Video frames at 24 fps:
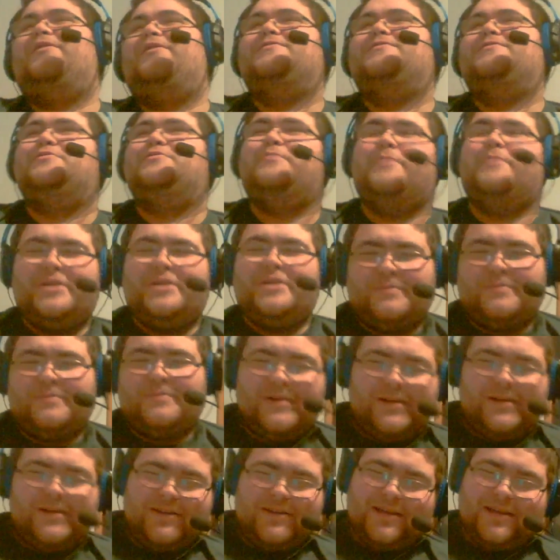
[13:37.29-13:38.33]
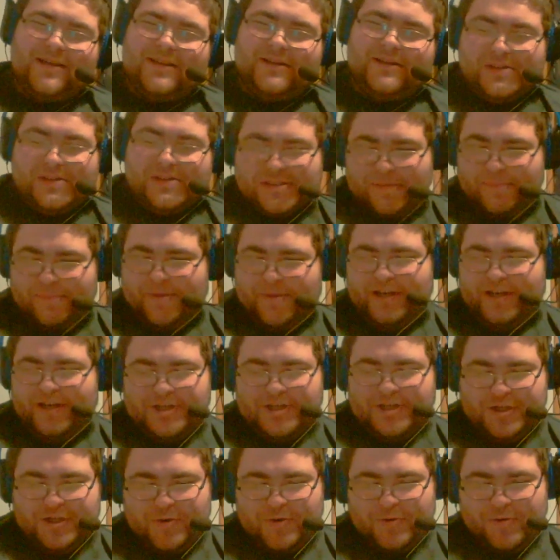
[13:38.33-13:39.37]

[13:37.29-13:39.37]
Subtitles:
too much, but then there's the Big Show.